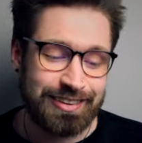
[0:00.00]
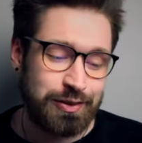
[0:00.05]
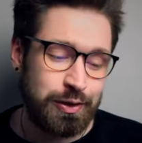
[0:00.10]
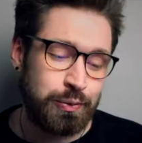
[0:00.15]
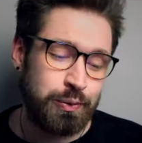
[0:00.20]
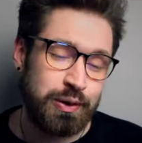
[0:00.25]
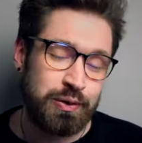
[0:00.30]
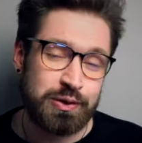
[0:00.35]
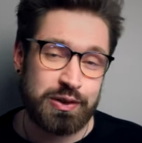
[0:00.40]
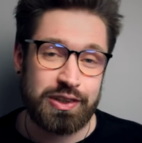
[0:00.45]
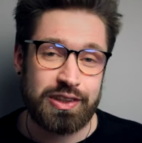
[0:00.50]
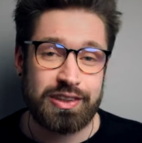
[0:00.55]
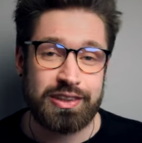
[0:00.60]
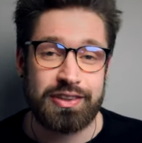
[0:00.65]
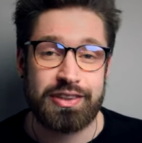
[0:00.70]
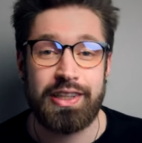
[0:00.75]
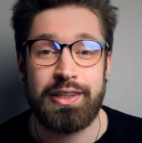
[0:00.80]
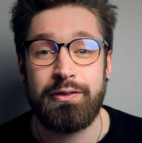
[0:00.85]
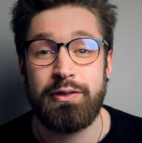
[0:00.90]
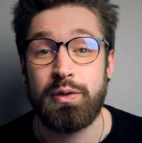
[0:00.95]
I mean, it's gonna
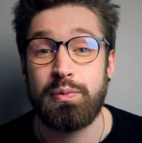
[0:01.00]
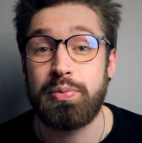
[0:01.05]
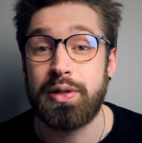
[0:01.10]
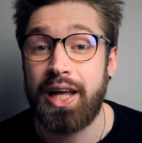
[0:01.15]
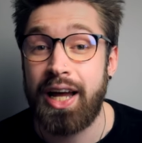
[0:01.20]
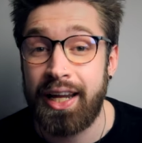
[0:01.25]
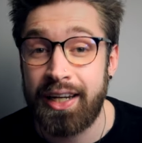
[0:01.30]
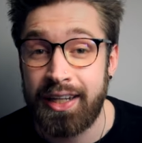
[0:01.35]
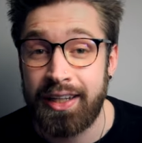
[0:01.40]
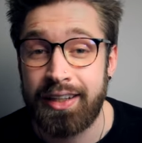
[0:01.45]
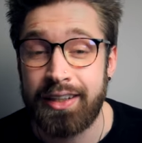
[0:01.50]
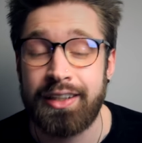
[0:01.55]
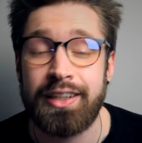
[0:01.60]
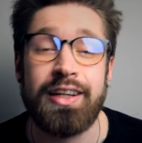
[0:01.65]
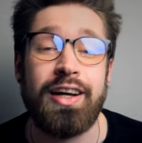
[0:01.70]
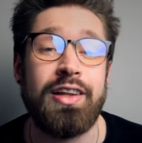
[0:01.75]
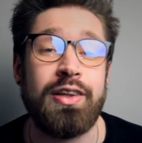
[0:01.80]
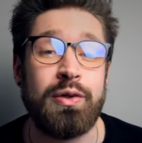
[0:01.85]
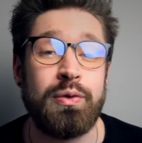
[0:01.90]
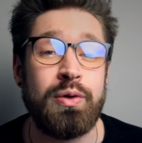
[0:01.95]
save the planet,
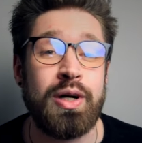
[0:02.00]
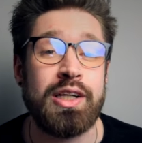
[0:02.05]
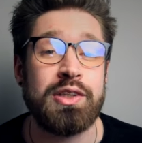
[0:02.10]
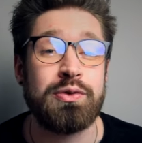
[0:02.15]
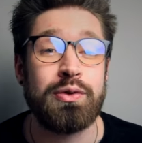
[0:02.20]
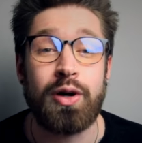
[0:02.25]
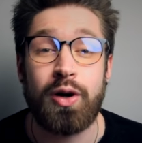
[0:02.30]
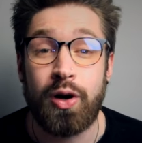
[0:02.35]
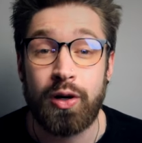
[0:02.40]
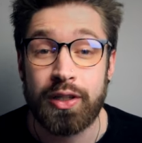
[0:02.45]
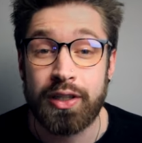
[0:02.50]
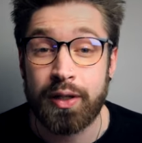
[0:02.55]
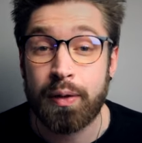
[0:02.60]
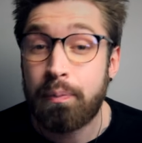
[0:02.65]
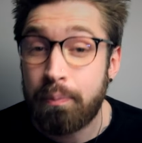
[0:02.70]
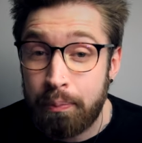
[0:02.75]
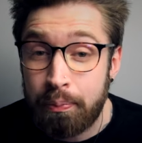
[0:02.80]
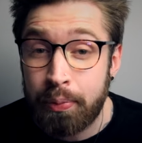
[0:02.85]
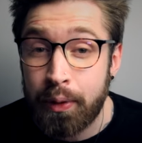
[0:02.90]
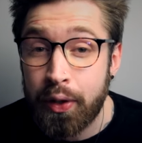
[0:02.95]
otherwise we're all
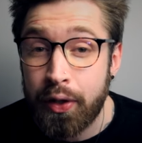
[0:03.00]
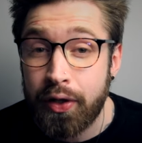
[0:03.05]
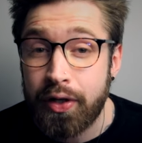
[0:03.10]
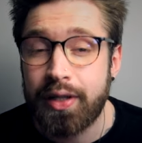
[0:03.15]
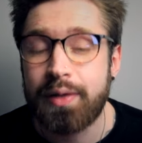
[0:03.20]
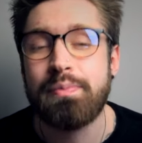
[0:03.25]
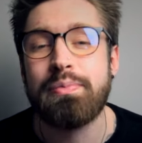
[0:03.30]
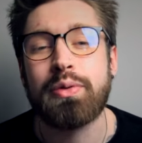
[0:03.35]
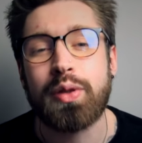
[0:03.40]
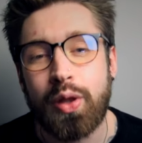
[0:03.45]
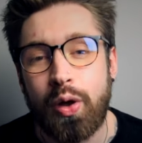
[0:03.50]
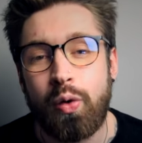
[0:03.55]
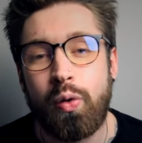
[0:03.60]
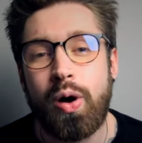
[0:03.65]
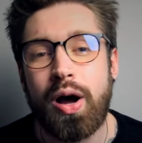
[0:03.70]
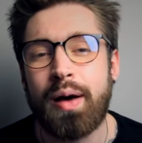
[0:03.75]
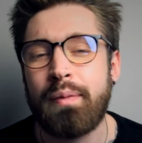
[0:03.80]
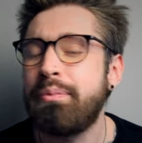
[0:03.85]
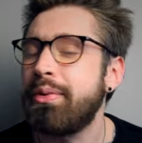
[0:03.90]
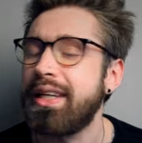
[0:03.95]
gonna burn and blow
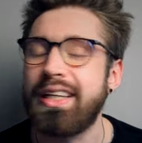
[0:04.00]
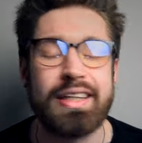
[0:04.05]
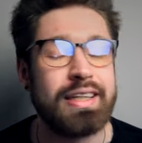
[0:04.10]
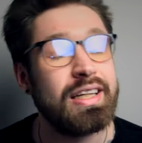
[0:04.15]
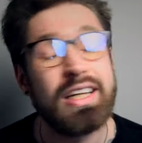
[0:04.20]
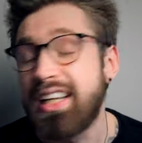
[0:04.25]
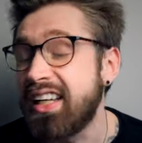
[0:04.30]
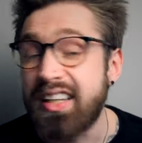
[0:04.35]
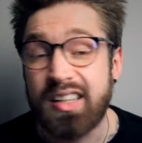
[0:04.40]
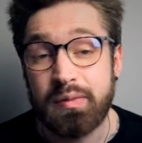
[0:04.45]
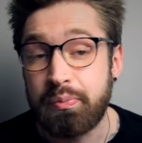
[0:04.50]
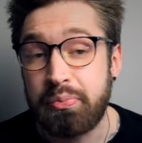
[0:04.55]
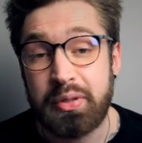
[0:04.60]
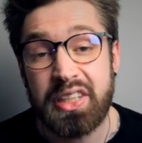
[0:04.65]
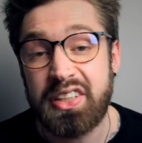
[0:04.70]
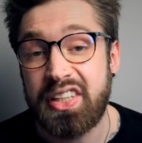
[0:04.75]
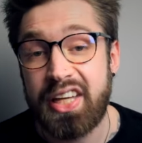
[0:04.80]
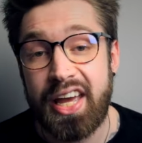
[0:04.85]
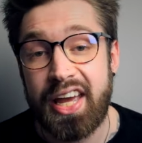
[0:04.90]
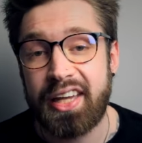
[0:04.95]
up and
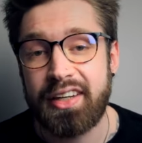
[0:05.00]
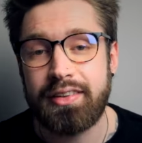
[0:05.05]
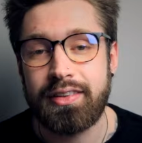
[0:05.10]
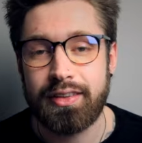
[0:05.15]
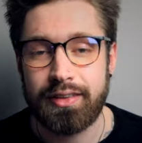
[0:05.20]
be dead.